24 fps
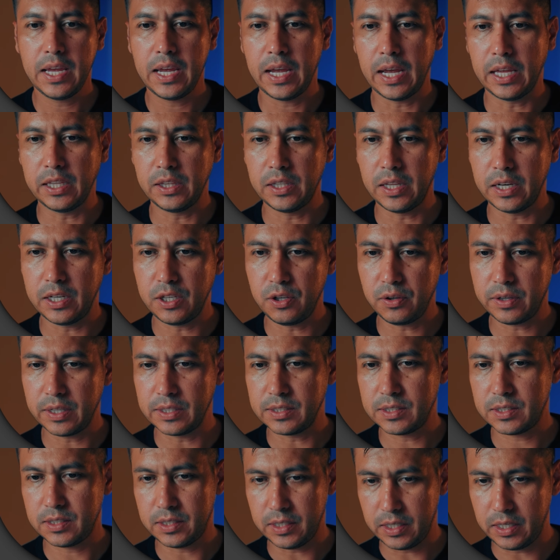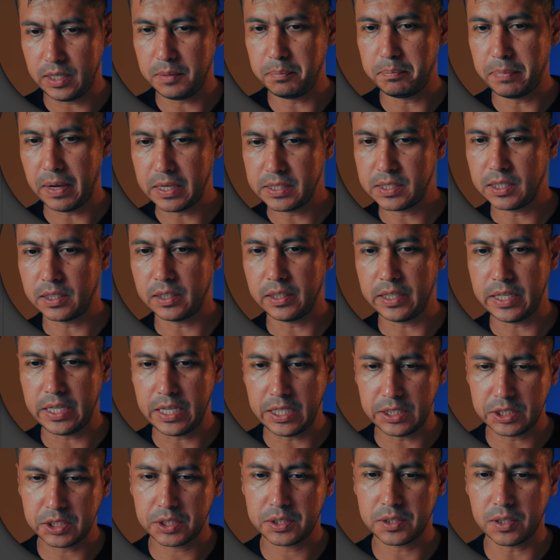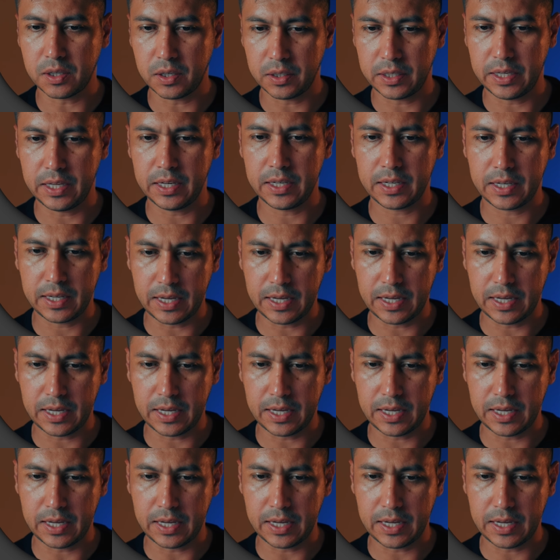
and then you can see basically each target